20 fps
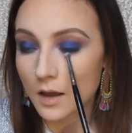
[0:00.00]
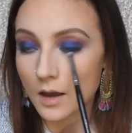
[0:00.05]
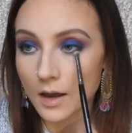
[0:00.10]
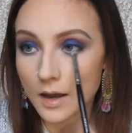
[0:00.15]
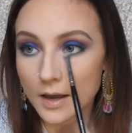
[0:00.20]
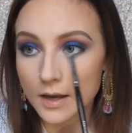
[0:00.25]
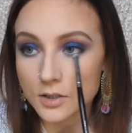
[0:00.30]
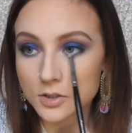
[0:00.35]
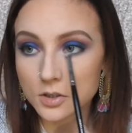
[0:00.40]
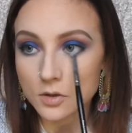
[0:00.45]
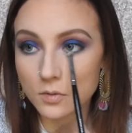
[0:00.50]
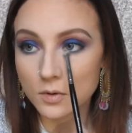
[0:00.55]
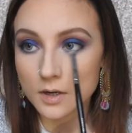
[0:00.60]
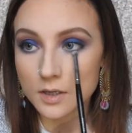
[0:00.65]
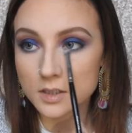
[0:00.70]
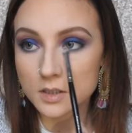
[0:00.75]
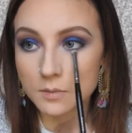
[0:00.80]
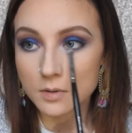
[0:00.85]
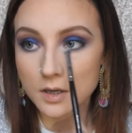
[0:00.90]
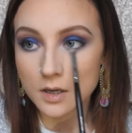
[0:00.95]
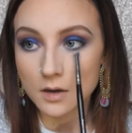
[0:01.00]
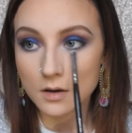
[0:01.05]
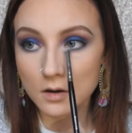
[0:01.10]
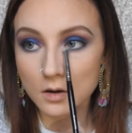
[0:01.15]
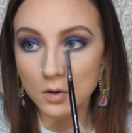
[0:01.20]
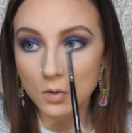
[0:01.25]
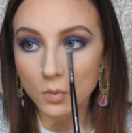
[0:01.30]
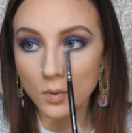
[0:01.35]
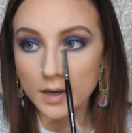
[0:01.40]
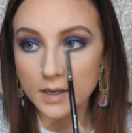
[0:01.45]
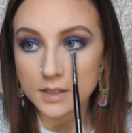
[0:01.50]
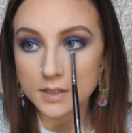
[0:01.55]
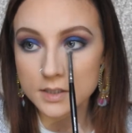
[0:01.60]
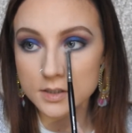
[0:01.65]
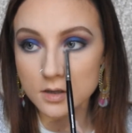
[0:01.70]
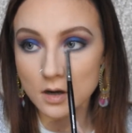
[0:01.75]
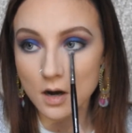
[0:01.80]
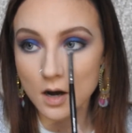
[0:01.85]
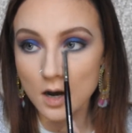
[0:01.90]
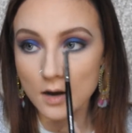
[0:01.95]
I actually want it to be quite
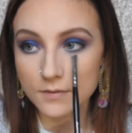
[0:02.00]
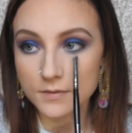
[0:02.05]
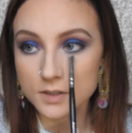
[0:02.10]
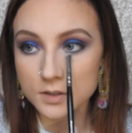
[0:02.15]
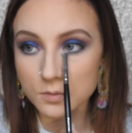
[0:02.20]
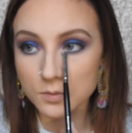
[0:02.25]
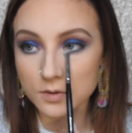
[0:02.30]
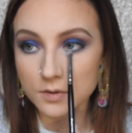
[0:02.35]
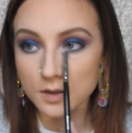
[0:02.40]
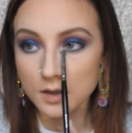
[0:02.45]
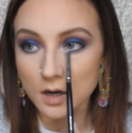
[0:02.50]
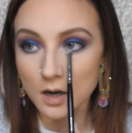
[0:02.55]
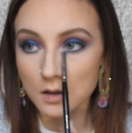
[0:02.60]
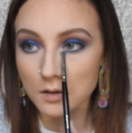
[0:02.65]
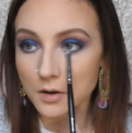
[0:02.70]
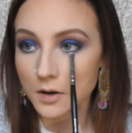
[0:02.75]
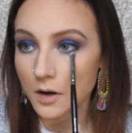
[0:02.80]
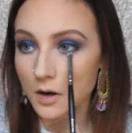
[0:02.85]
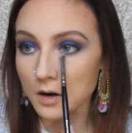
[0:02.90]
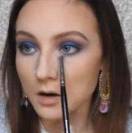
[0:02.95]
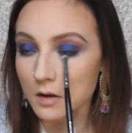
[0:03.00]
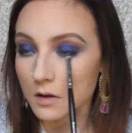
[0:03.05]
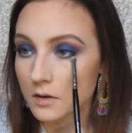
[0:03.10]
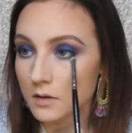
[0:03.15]
soft with the color.